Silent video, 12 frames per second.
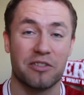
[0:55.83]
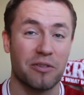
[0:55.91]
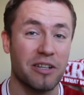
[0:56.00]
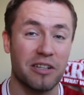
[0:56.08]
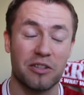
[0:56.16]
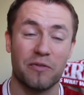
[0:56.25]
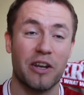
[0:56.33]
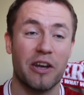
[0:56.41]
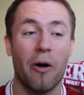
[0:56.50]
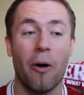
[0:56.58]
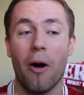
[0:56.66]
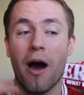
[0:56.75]
so in this
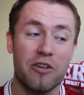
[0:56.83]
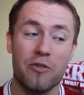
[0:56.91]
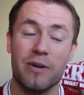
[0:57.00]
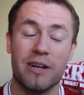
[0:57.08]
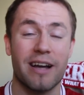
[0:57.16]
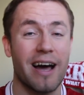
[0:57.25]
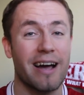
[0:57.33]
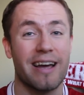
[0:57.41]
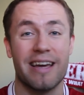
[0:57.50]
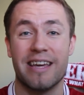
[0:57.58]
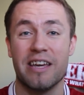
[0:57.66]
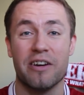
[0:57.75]
video you will
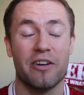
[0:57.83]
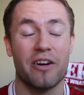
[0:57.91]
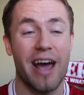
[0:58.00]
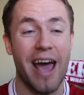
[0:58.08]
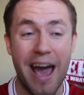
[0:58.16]
hear